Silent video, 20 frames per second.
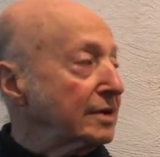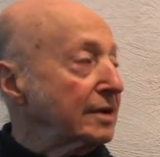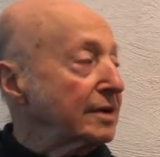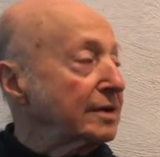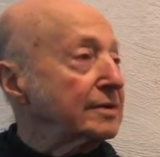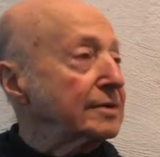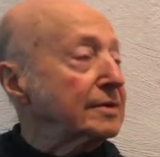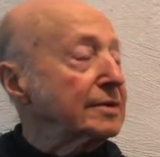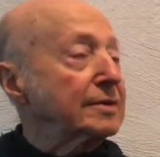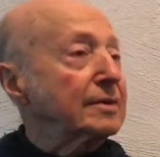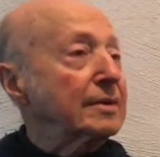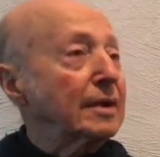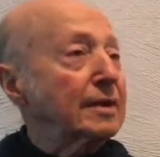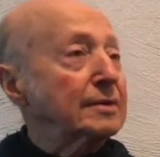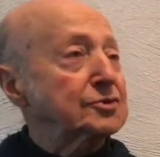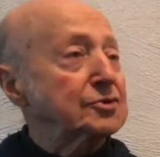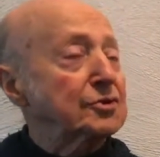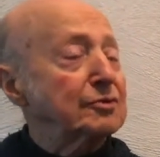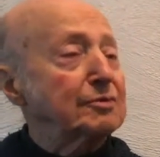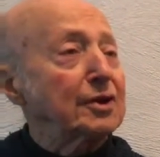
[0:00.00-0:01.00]
And it
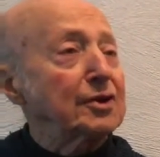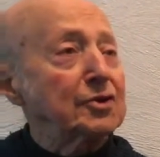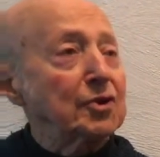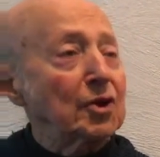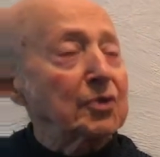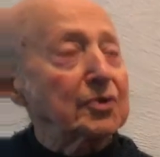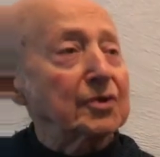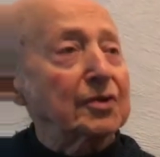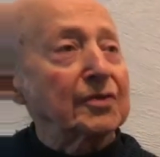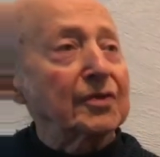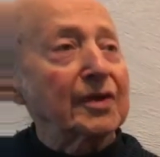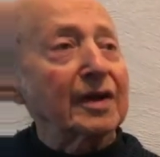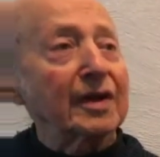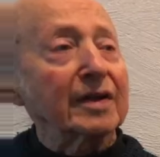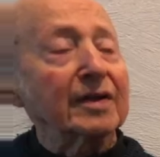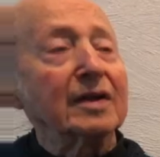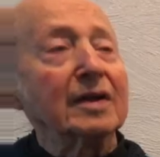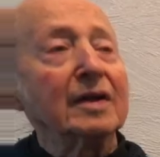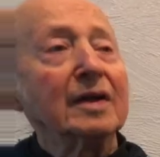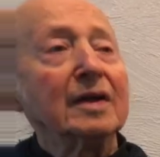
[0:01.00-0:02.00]
should be noted
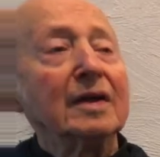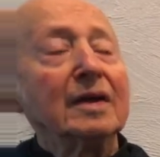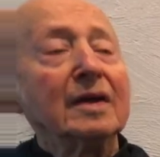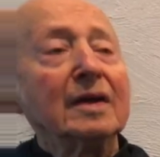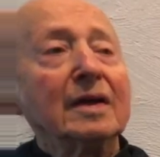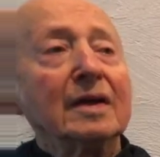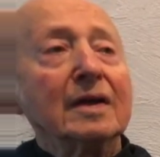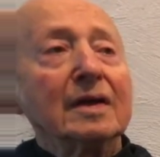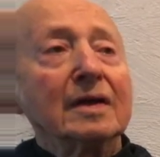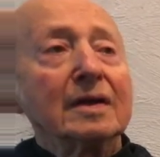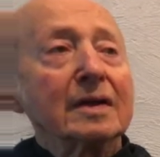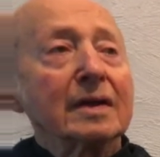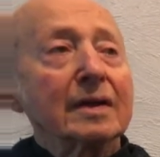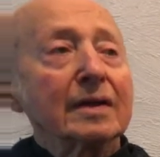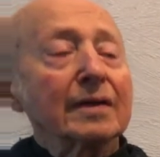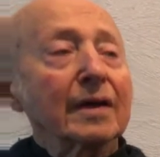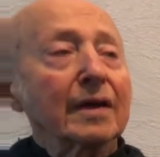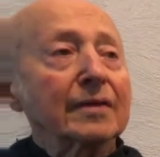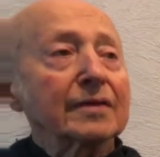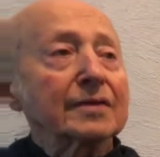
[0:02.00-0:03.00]
that
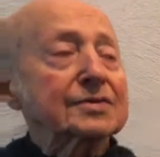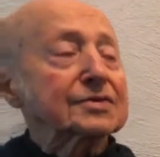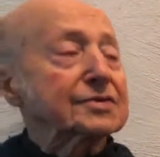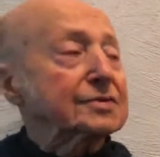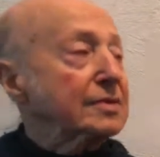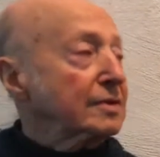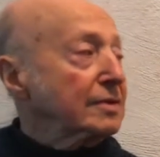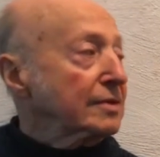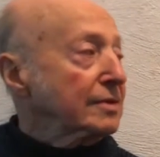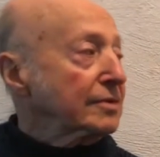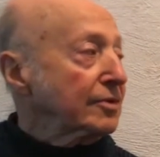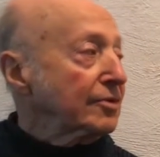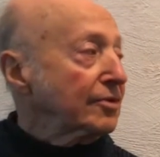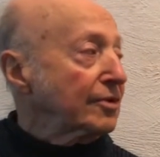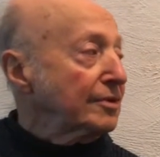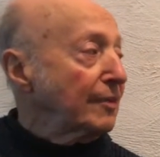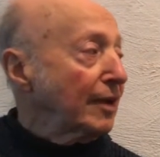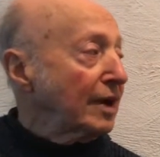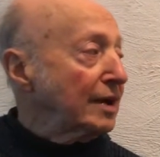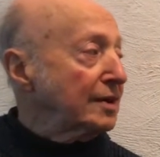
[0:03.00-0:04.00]
the
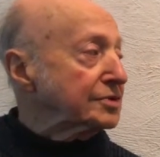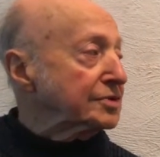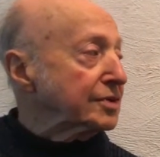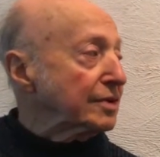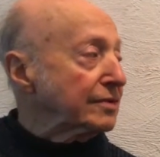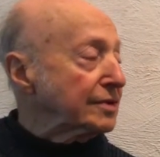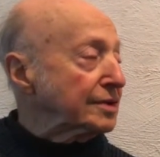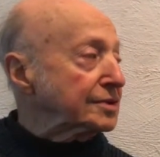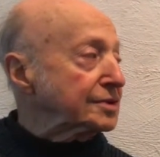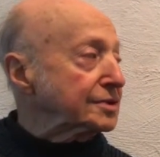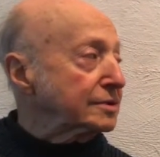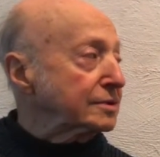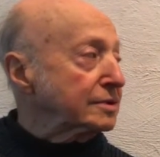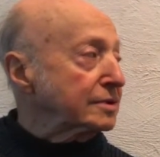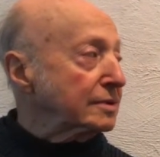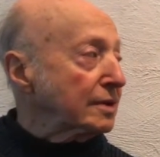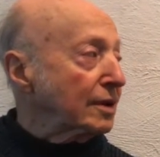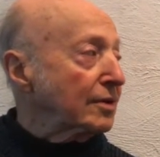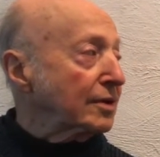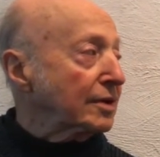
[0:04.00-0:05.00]
remains of
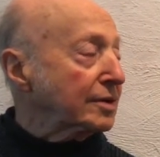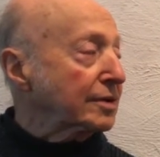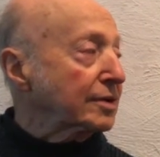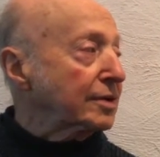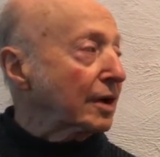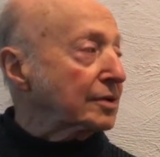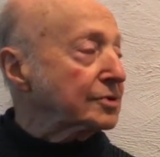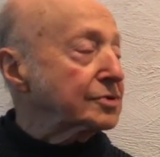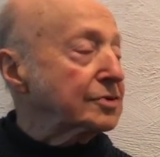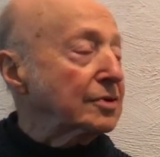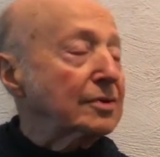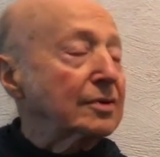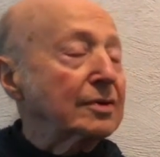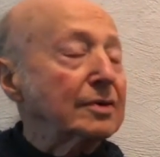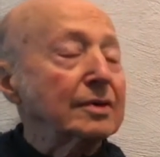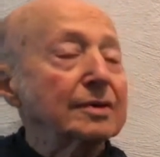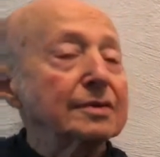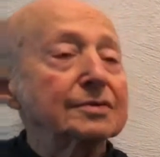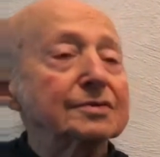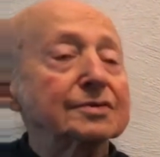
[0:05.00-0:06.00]
this architecture
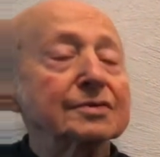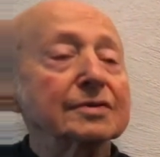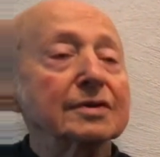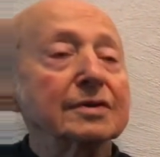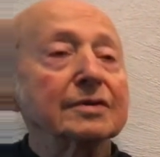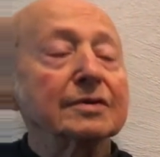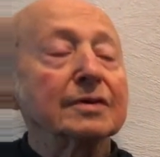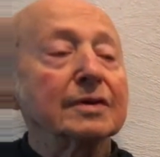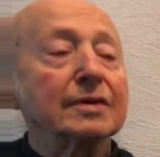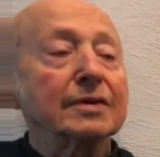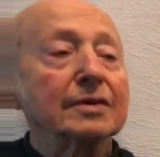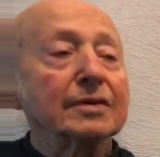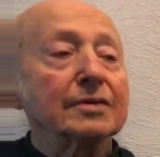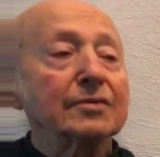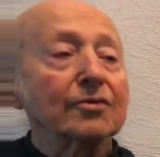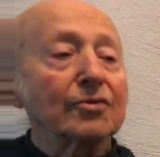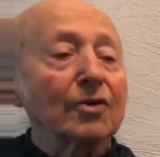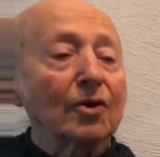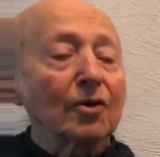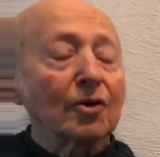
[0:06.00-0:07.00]
is
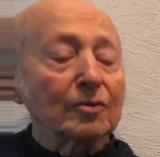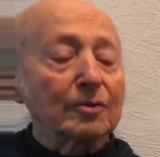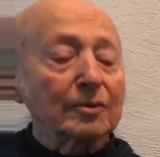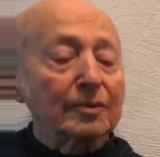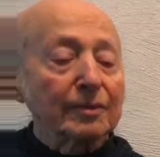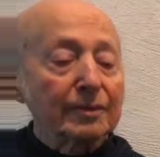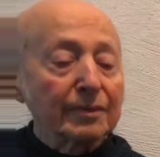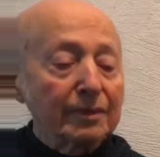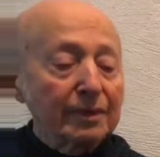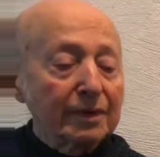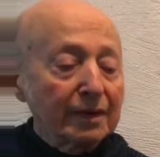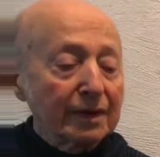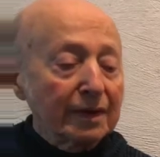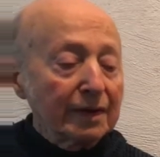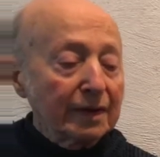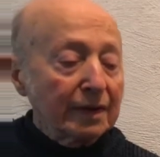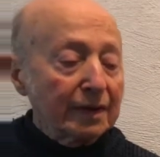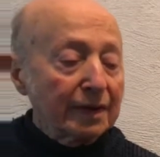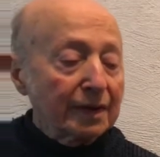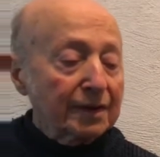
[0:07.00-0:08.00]
in Rome,
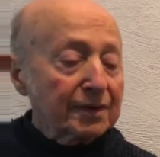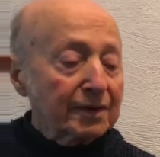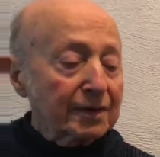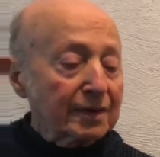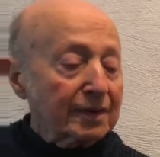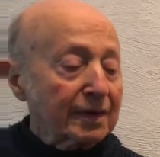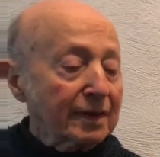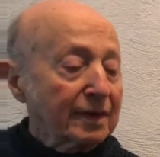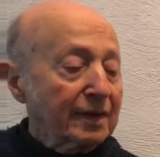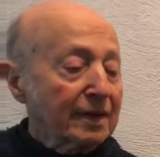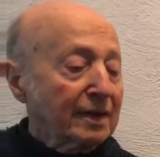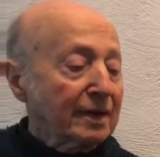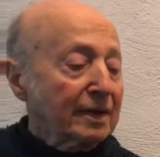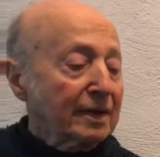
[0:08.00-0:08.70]
Italy,